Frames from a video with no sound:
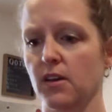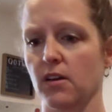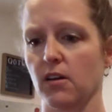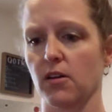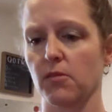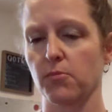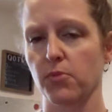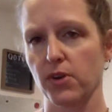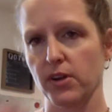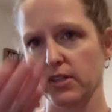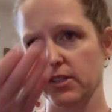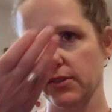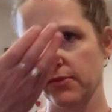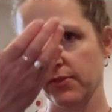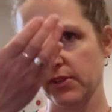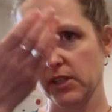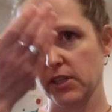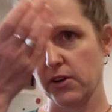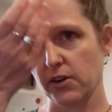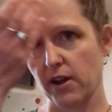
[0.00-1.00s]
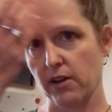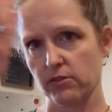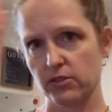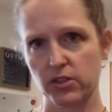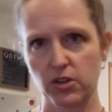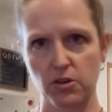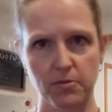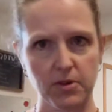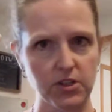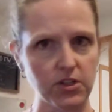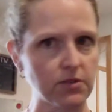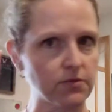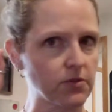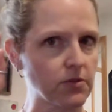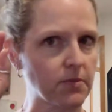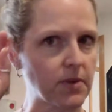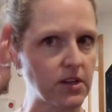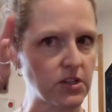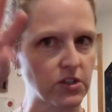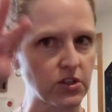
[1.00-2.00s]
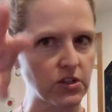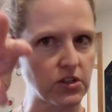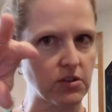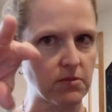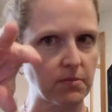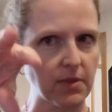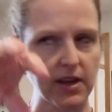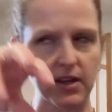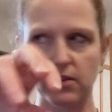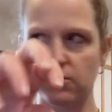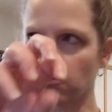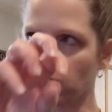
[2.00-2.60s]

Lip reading: Our brains have cleared out so much information to make